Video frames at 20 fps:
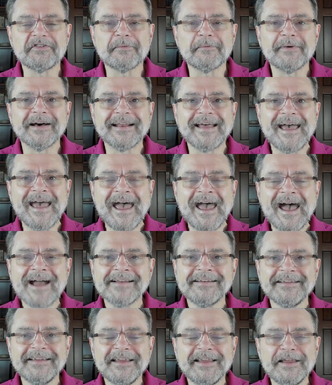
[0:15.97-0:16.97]
about a
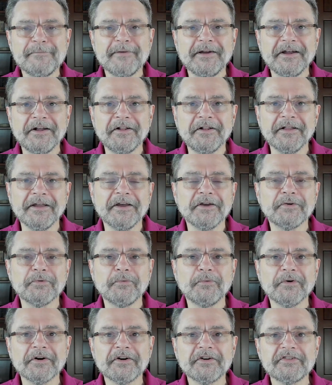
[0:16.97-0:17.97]
hacked email and
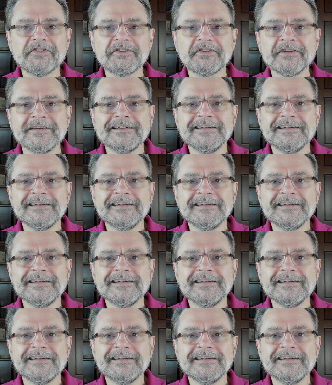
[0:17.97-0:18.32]
worse